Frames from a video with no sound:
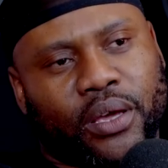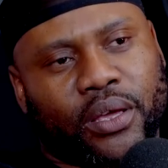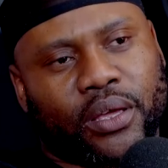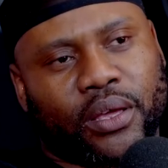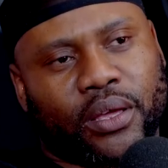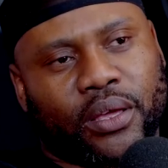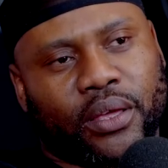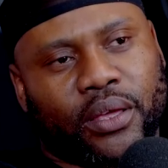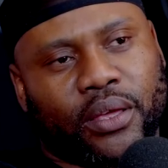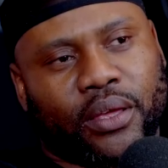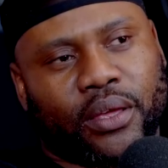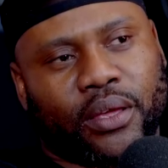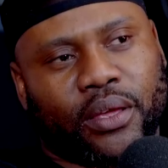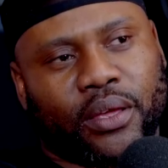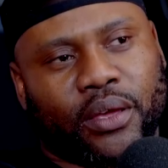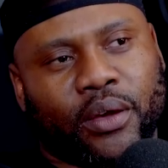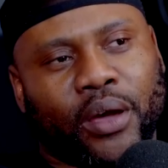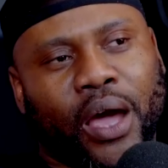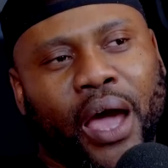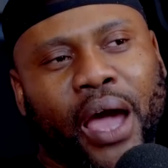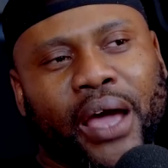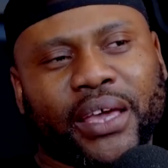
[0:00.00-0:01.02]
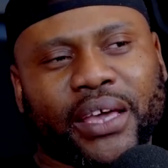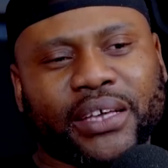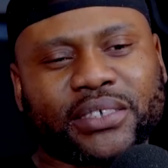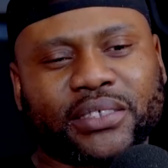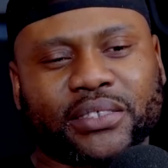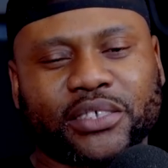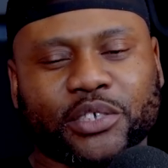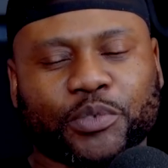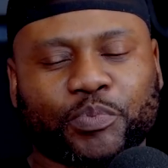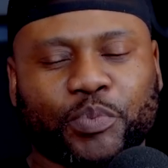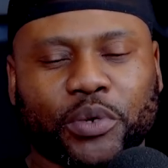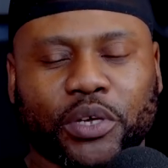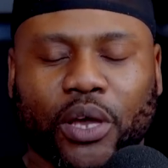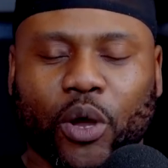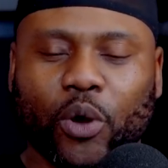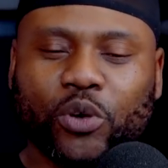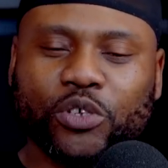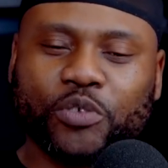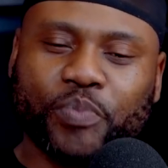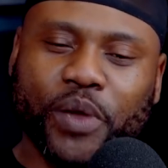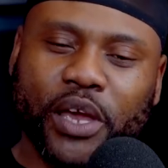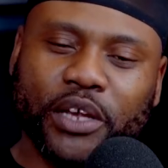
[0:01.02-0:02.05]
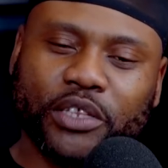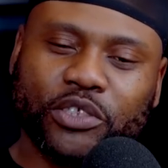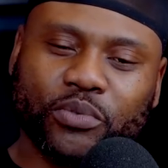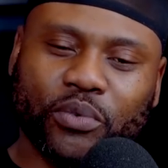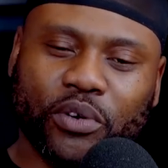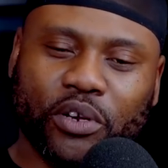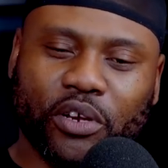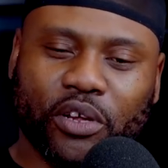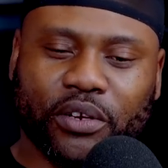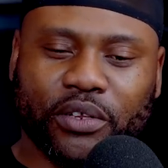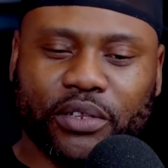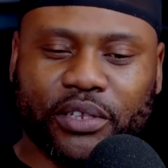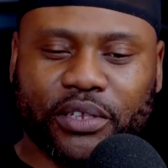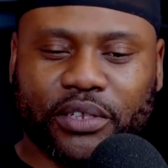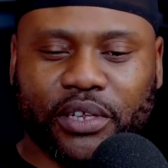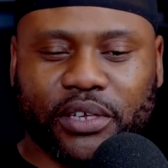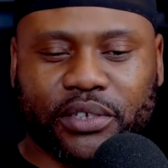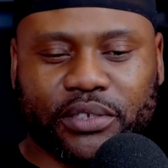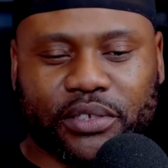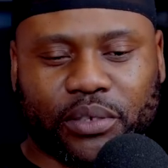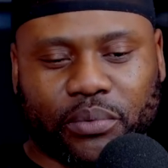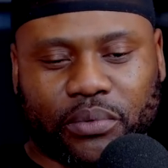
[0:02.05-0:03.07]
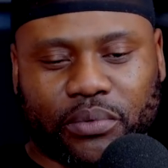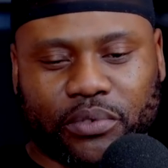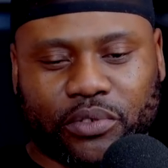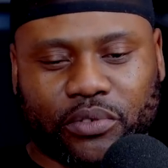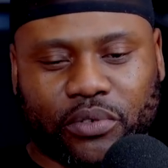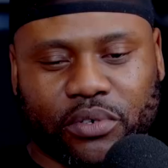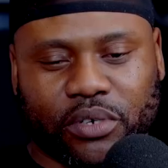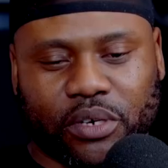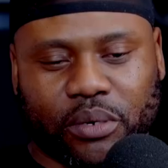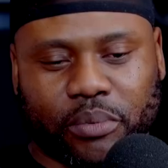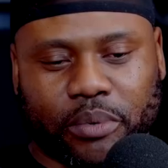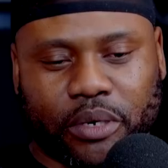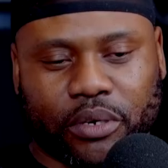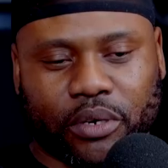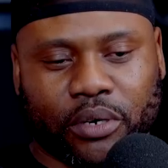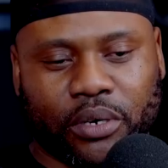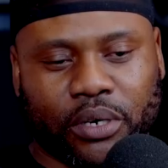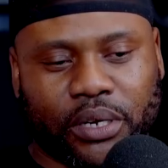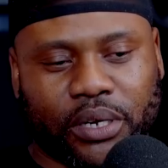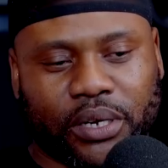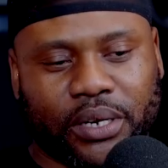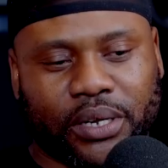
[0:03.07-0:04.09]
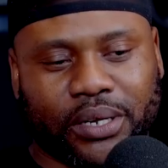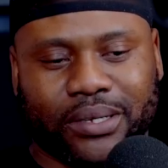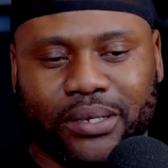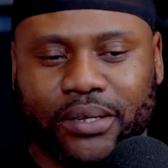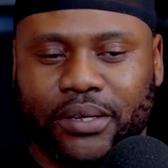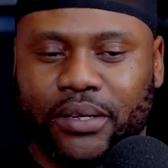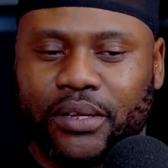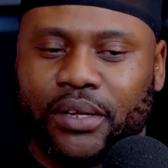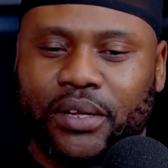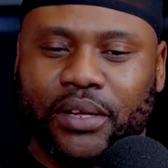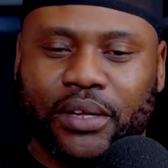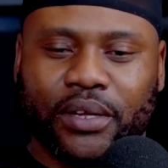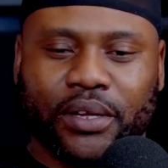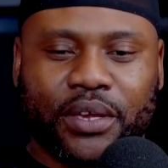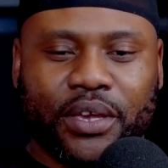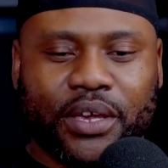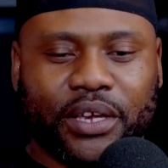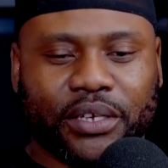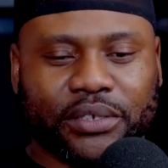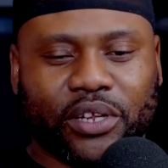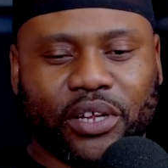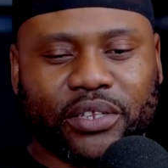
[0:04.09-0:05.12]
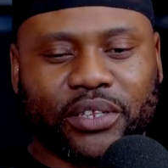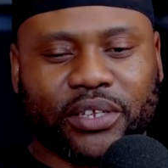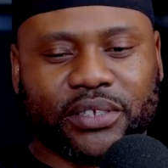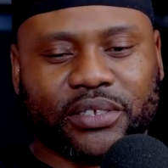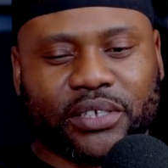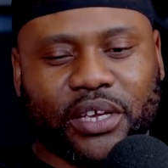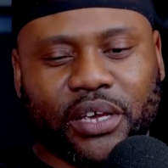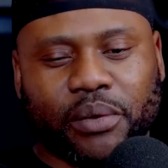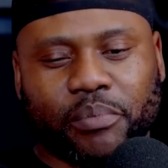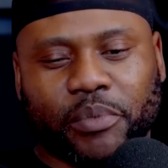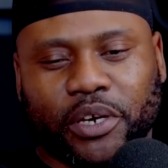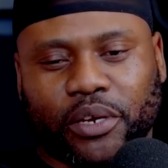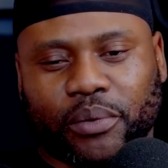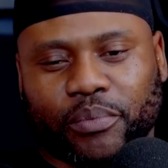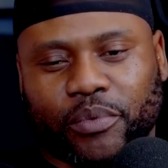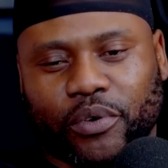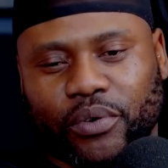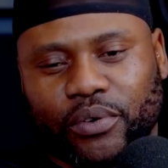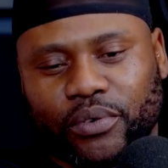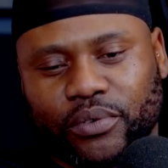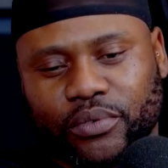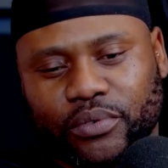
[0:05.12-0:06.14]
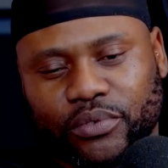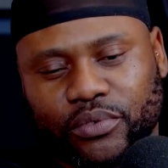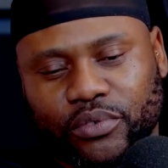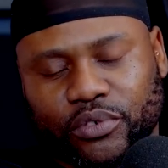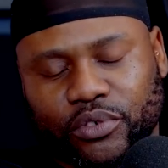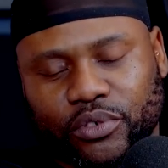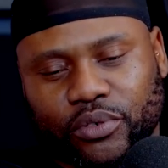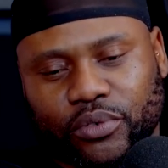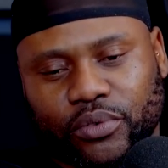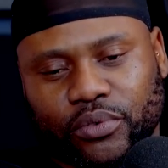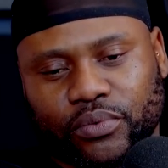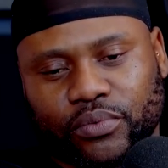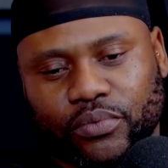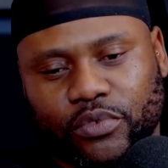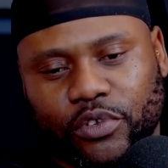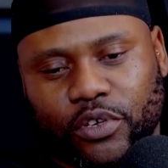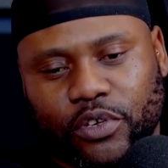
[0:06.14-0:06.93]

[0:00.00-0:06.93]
Yeah. I guess this goes back to a lot of the things that we were talking about earlier. Like, it's not the same anymore, you know.